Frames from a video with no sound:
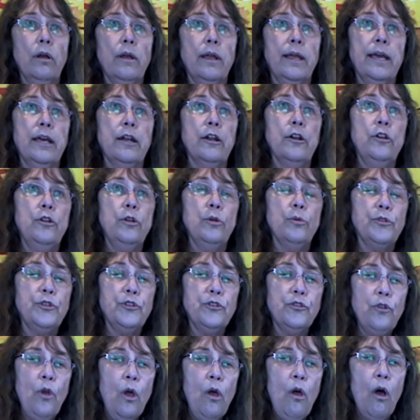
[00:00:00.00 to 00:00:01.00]
get a new
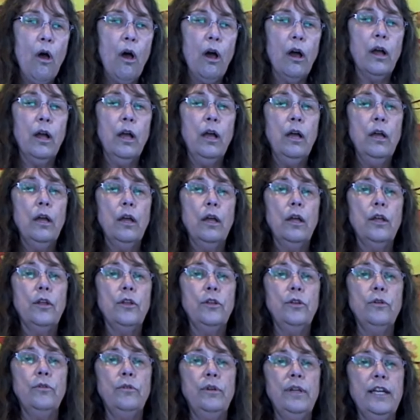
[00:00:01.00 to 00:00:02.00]
song,
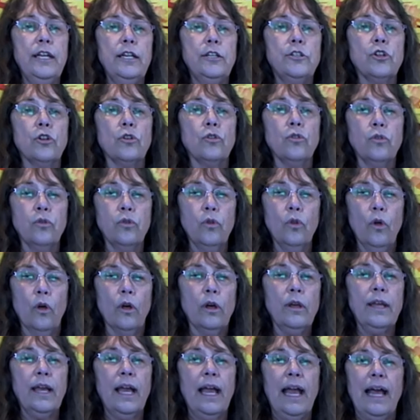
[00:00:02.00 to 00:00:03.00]
you need to
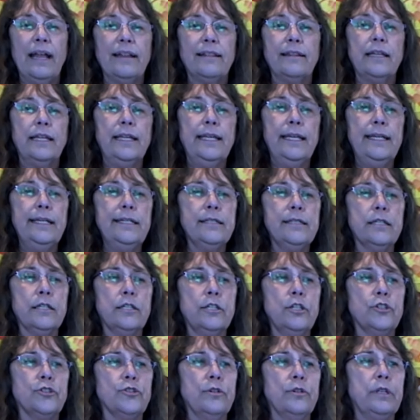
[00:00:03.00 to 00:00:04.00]
look at the key
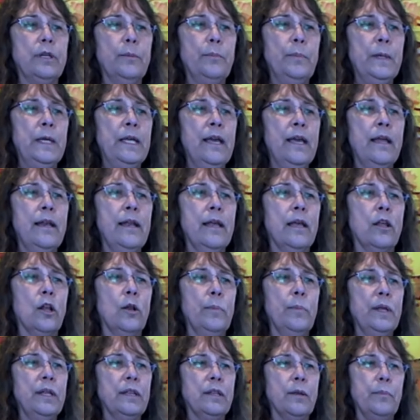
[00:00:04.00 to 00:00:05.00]
signature at the beginning.
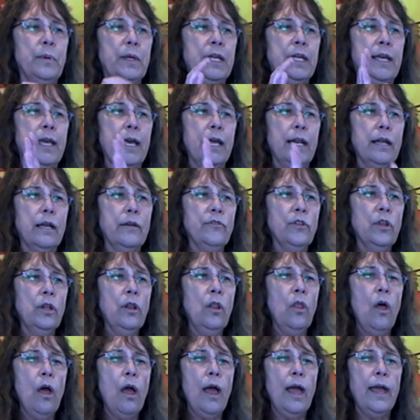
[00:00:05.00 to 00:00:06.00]
It'll be at the beginning of the
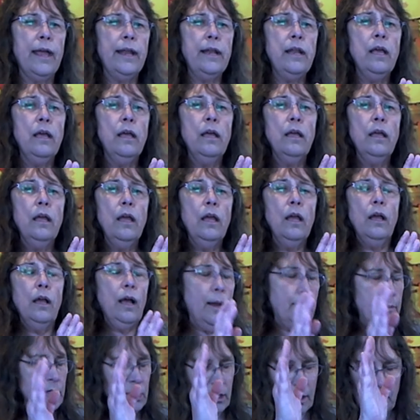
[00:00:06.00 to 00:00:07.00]
line,
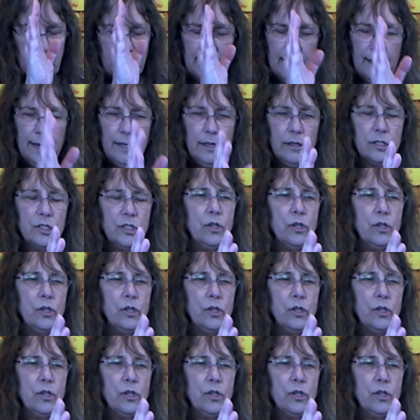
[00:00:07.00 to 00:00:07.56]
beginning of the